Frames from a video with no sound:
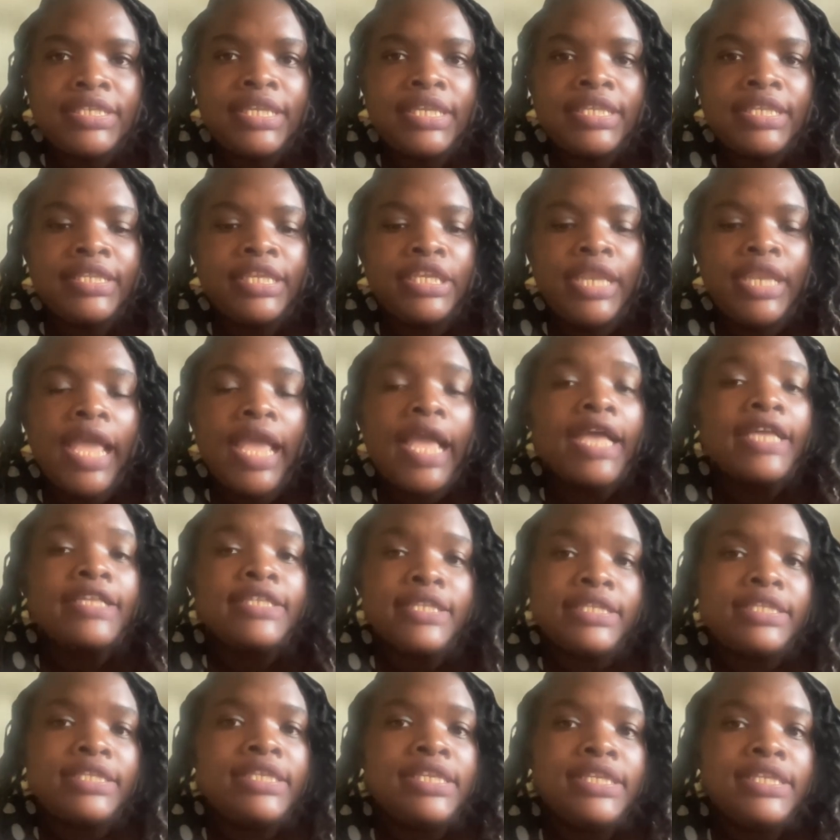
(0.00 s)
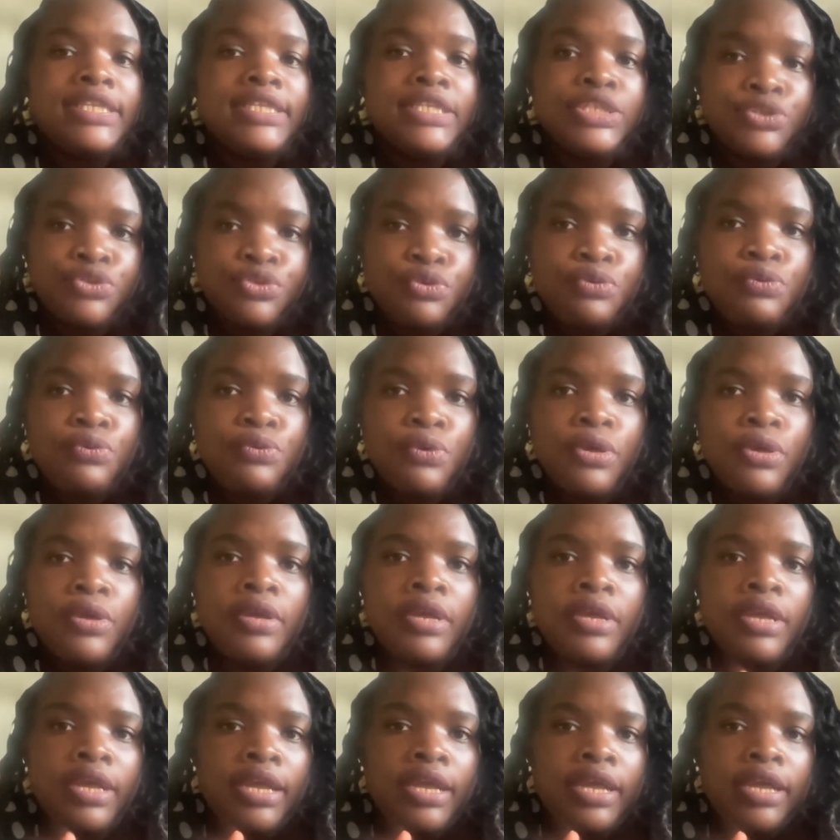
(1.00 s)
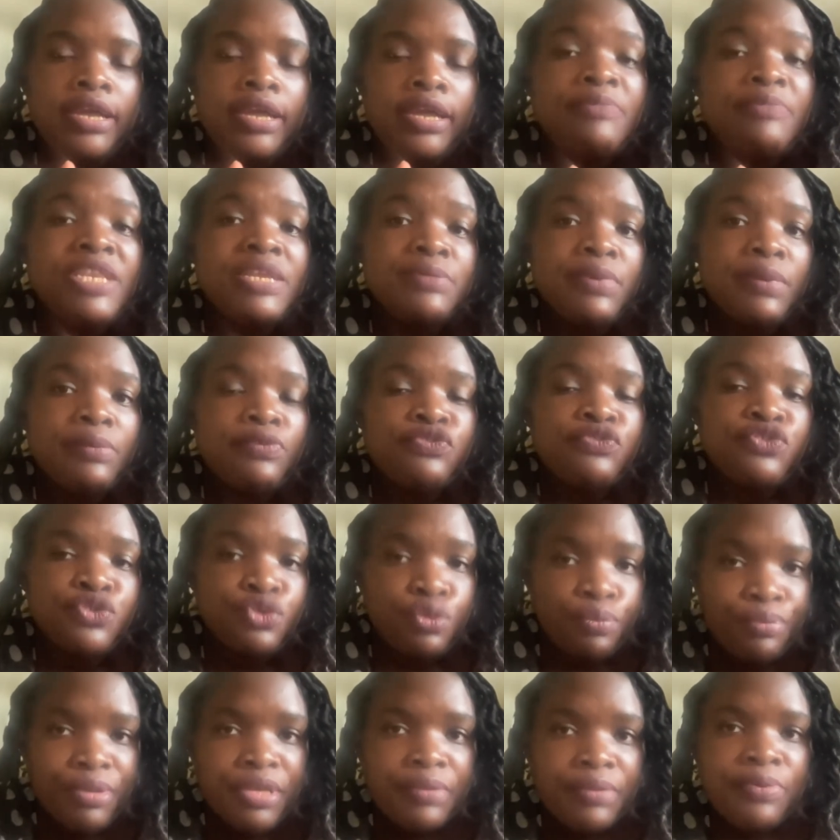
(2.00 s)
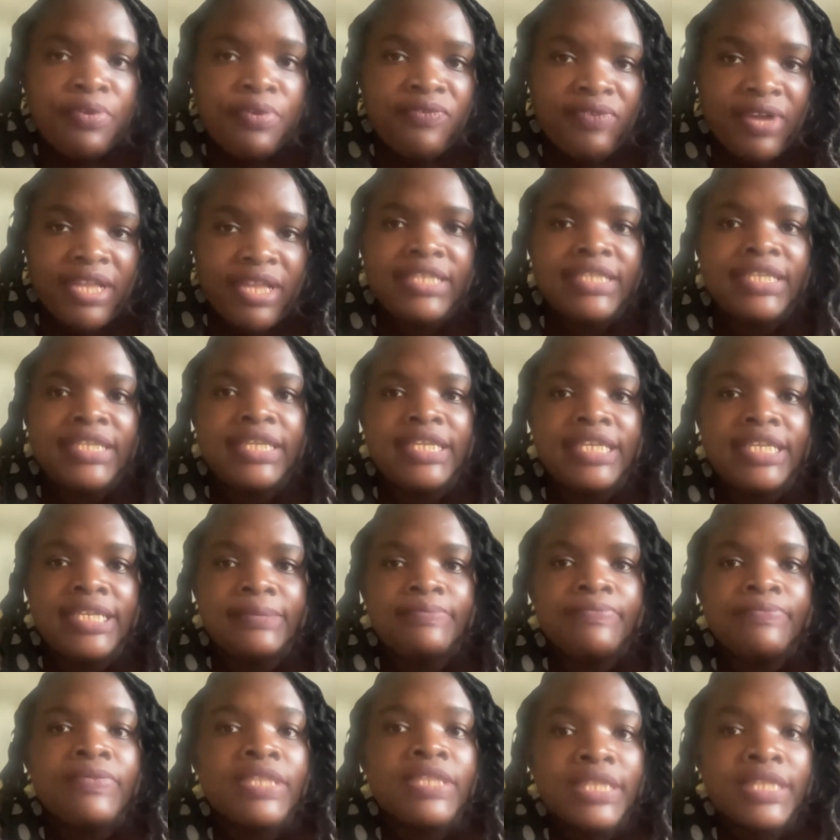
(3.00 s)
And then has at least a minimum of two people validating